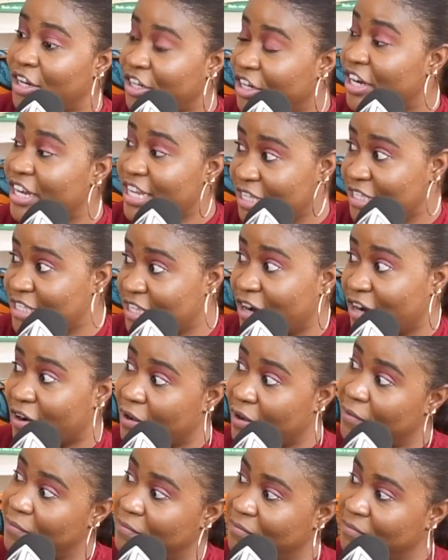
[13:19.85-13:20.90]
your
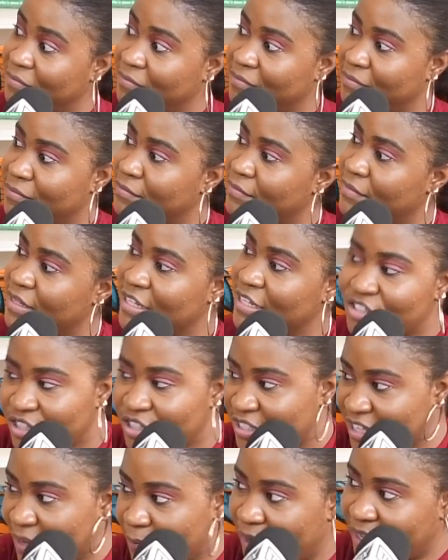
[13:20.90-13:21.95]
Instagram is
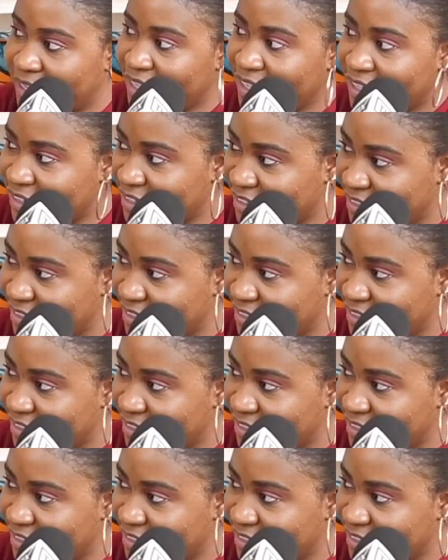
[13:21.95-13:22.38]
just your body.